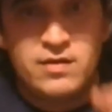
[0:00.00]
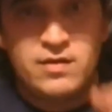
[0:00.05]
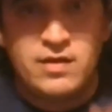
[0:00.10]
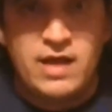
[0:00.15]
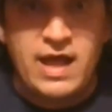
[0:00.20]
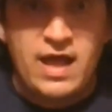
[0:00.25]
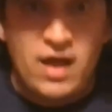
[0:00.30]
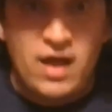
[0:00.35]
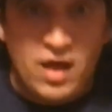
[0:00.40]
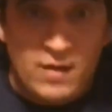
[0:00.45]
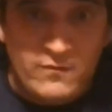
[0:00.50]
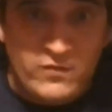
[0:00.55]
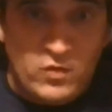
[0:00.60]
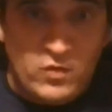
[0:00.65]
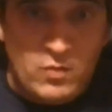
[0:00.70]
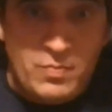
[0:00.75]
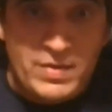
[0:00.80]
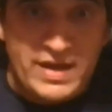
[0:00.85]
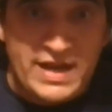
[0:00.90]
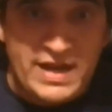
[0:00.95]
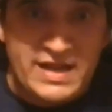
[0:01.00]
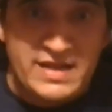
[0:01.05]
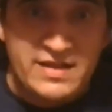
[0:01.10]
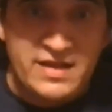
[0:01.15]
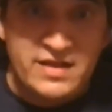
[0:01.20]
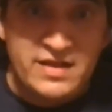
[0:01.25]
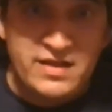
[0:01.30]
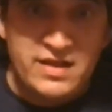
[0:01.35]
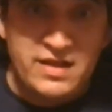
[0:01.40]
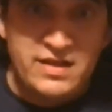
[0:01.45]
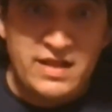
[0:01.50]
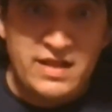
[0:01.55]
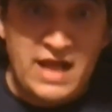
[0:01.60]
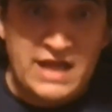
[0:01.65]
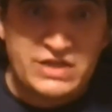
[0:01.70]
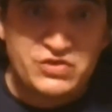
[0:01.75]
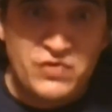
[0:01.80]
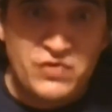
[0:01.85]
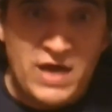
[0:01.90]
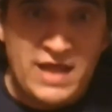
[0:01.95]
helpful, but in
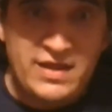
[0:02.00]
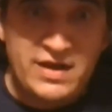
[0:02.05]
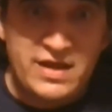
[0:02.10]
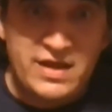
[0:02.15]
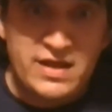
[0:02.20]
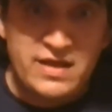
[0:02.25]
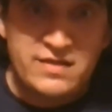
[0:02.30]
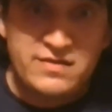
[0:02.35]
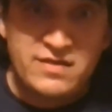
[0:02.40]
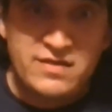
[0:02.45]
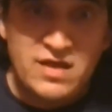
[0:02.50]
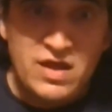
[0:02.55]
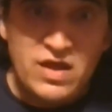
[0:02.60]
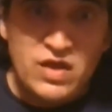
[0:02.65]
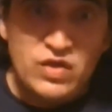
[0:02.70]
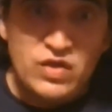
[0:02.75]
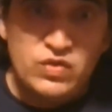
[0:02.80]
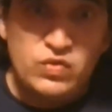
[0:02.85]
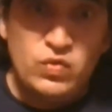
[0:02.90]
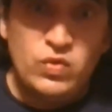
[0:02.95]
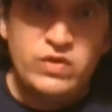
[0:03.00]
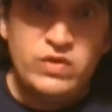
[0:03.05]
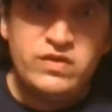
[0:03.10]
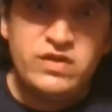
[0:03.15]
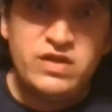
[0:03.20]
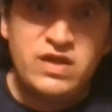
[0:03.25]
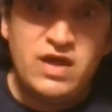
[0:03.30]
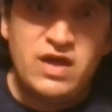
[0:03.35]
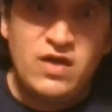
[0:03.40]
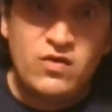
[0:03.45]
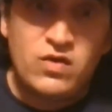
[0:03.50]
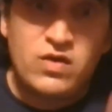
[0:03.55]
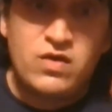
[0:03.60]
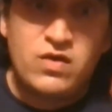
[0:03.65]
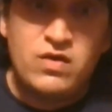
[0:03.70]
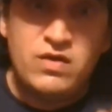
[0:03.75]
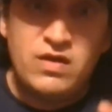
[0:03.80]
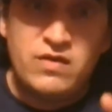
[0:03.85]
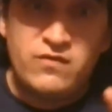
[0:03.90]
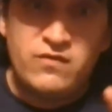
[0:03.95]
actuality, it's doing the
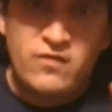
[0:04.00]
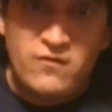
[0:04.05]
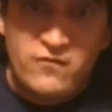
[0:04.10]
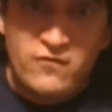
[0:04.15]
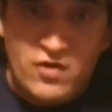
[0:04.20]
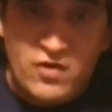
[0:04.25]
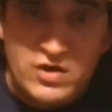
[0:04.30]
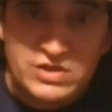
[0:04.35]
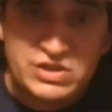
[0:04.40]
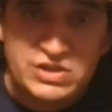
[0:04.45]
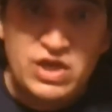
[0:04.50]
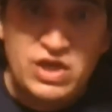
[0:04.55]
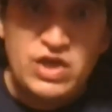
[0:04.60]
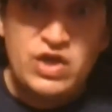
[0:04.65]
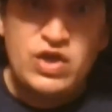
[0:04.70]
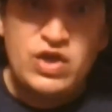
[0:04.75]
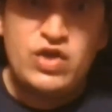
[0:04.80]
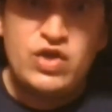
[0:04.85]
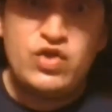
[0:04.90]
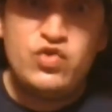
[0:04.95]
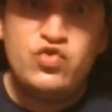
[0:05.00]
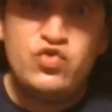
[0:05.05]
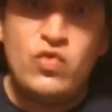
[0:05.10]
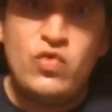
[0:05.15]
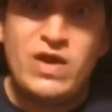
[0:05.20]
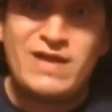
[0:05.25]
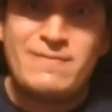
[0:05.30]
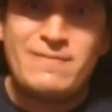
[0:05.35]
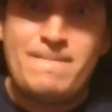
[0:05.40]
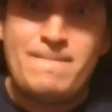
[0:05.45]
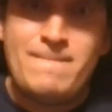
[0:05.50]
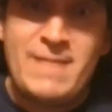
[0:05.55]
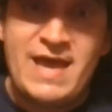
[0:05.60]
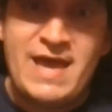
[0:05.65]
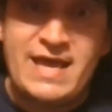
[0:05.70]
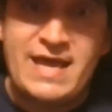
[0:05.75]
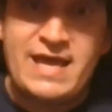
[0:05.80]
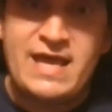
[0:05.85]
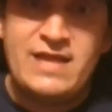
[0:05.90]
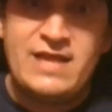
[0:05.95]
reverse. You're
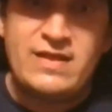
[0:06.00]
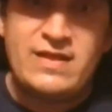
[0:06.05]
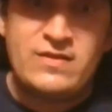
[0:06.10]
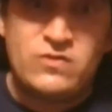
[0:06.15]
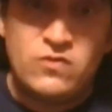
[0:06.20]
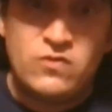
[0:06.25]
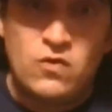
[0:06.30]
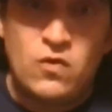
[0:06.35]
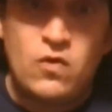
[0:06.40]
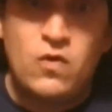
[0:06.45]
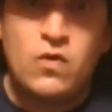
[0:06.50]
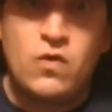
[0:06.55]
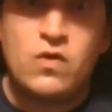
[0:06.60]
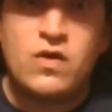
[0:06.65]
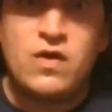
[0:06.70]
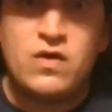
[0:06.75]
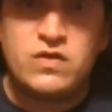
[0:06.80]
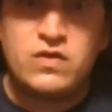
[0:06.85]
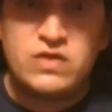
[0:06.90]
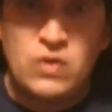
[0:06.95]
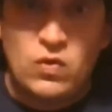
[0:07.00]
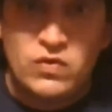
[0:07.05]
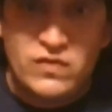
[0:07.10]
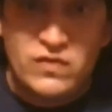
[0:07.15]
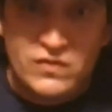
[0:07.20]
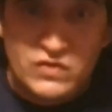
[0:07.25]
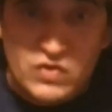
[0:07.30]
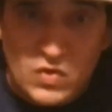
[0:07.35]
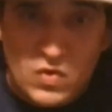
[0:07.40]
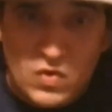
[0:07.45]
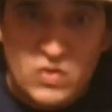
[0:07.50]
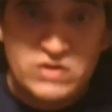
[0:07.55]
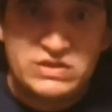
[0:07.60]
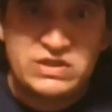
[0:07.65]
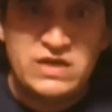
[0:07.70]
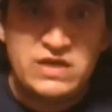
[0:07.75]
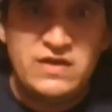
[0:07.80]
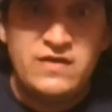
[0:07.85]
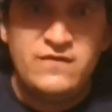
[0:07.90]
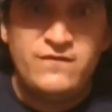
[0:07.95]
making the dog or the dogs
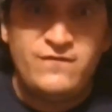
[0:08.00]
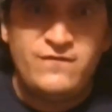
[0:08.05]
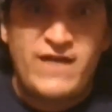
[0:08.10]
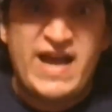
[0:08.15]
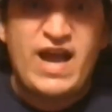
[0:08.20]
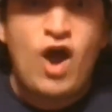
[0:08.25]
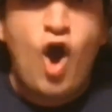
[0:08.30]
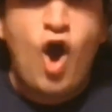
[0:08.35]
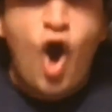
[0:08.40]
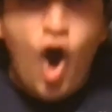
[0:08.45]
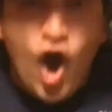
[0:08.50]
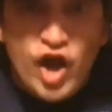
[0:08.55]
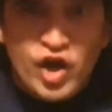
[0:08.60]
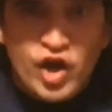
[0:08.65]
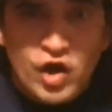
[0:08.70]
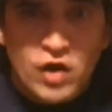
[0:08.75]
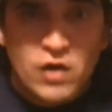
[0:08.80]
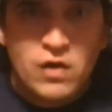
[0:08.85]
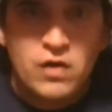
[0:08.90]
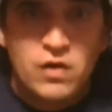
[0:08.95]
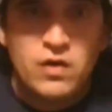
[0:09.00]
fight harder.